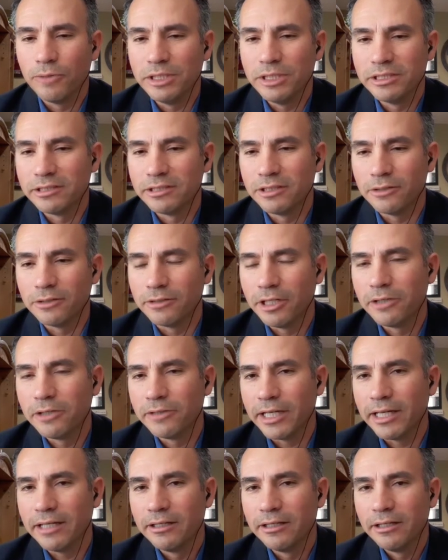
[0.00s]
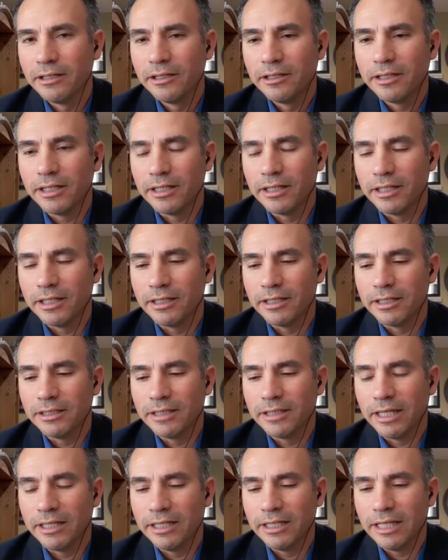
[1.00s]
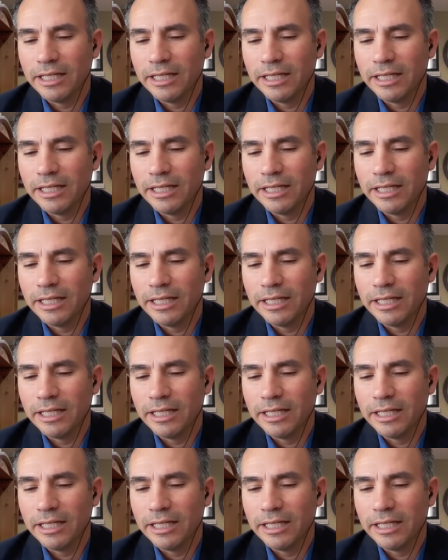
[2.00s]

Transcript: We just don't know that. I